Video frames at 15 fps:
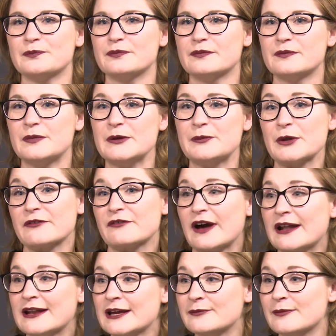people of
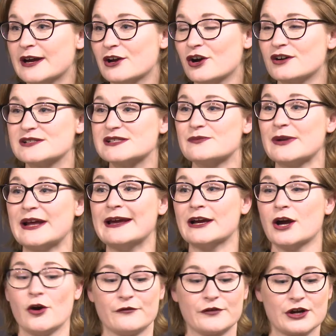color in my cast playing
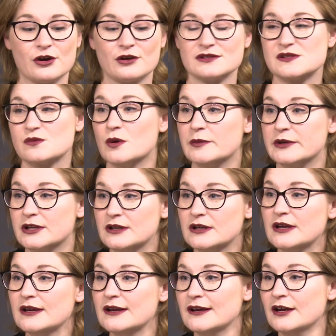Afrikaans women,
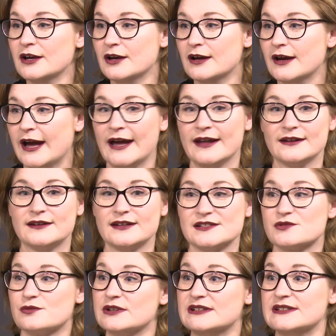and it's
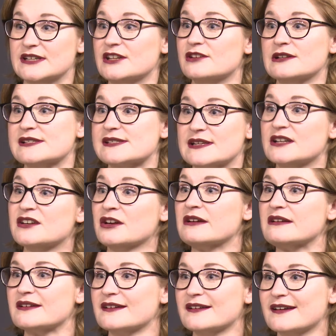ridiculously good.
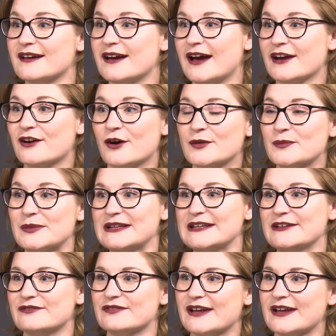I can't believe